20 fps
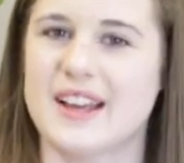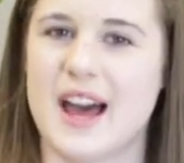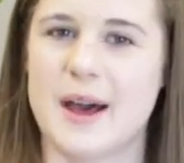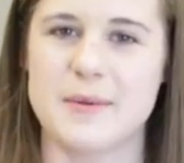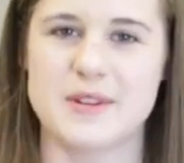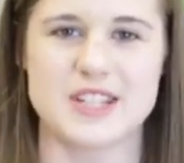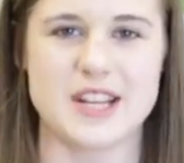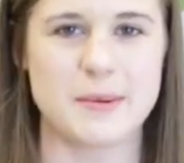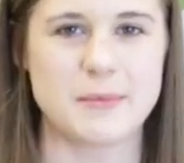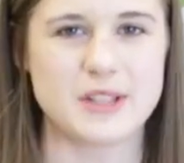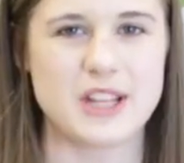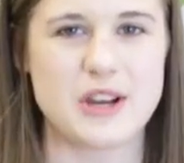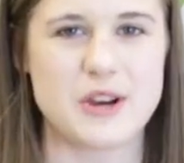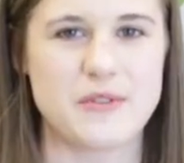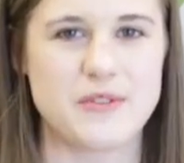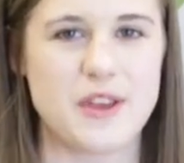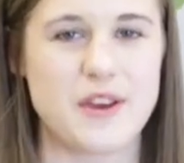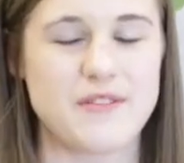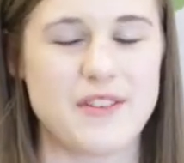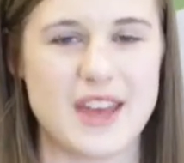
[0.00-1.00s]
Comment down
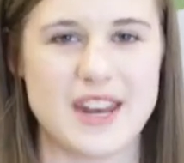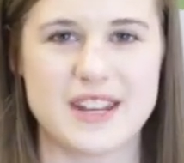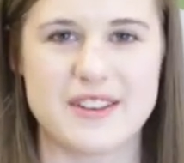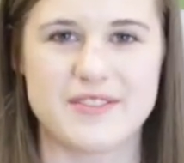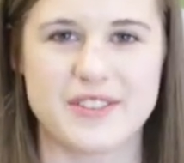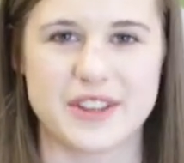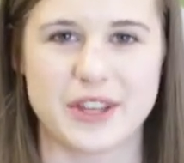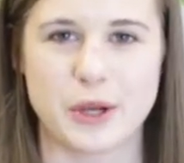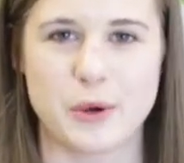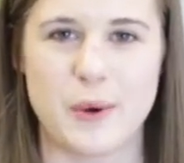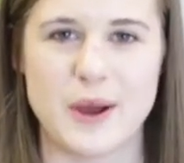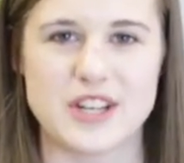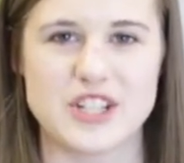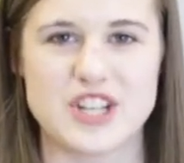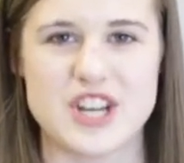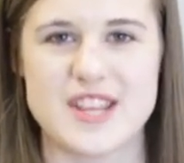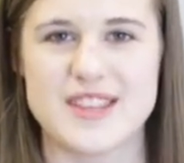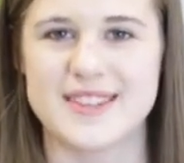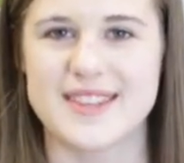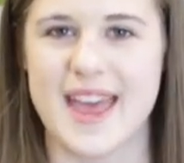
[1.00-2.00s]
below if you have any further
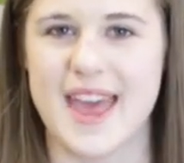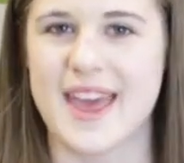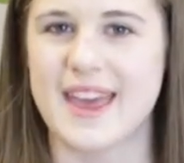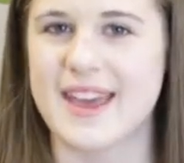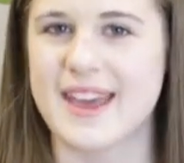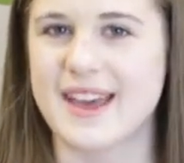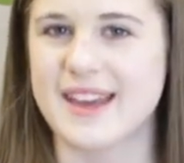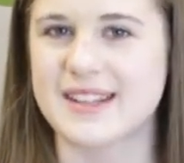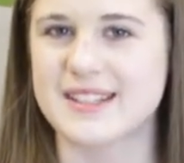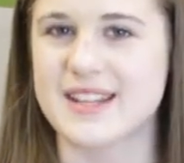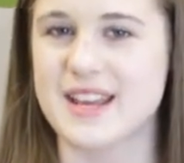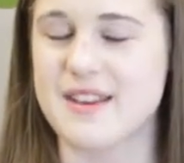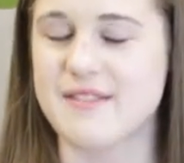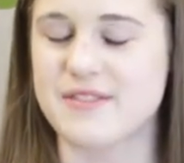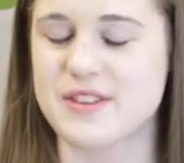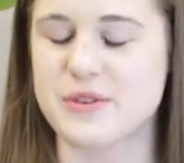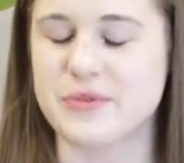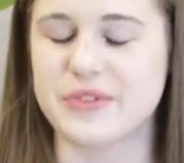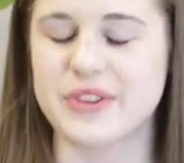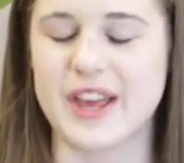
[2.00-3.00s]
questions and
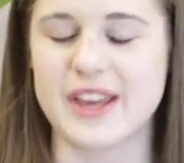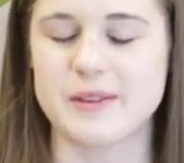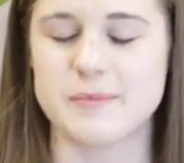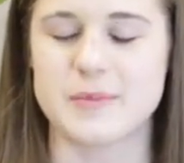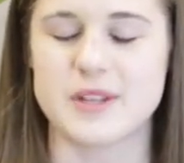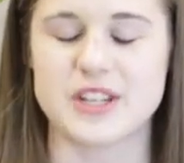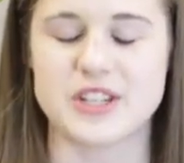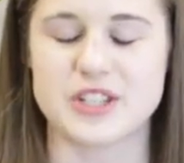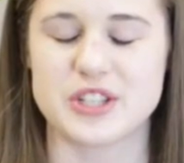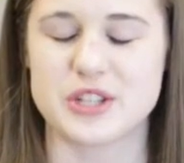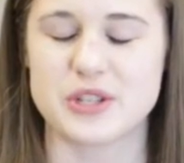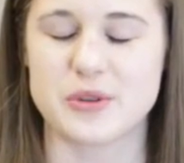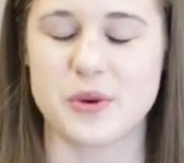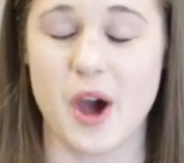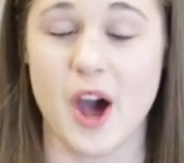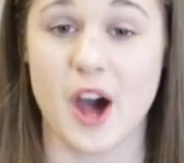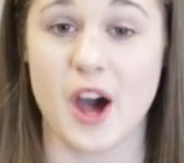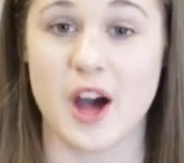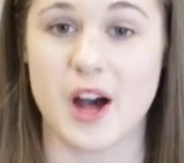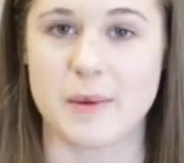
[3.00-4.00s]
if you'd like me to do
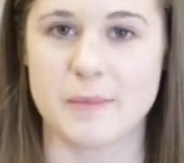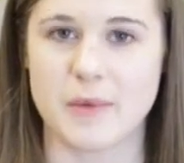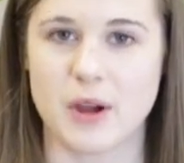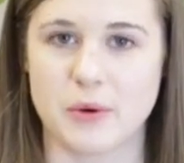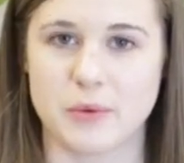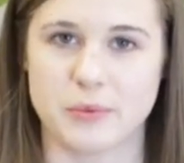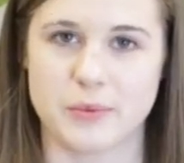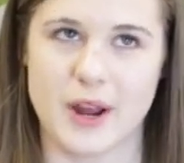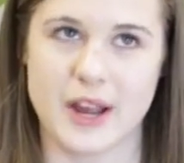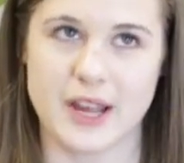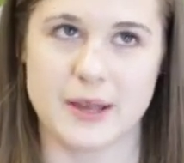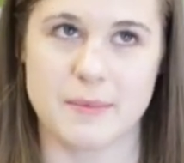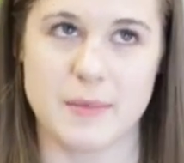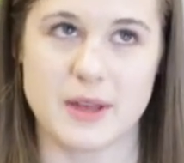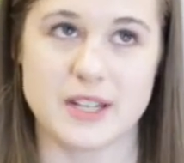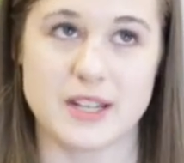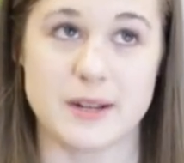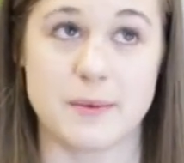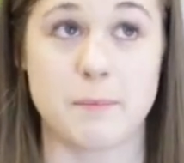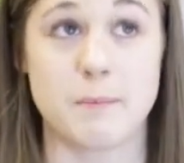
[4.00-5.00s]
um,
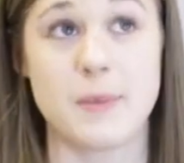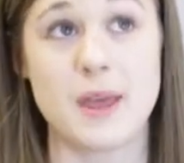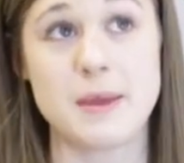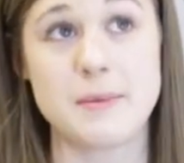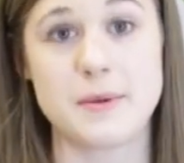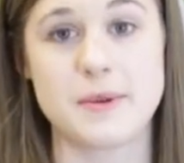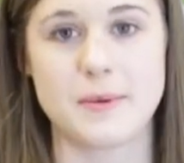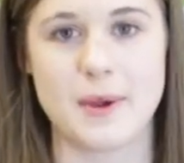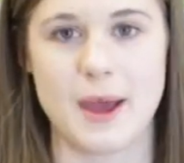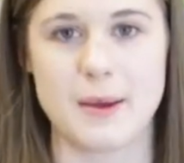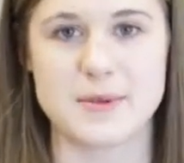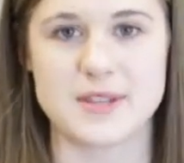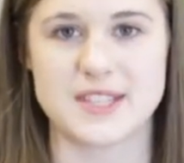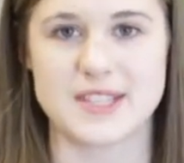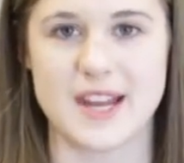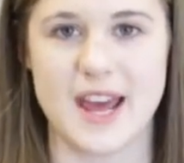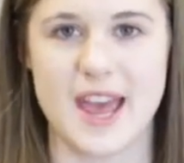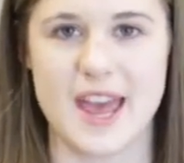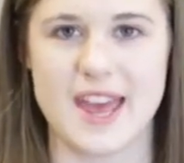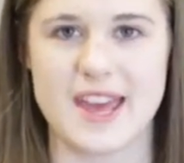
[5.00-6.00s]
recommended baby rabbits
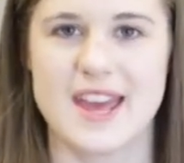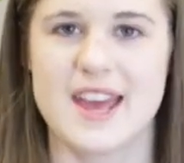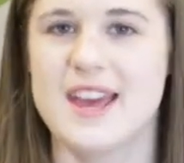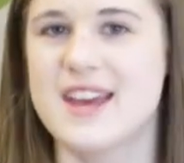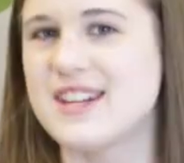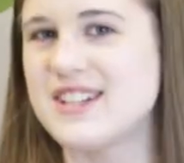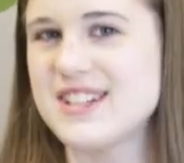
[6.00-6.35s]
diet,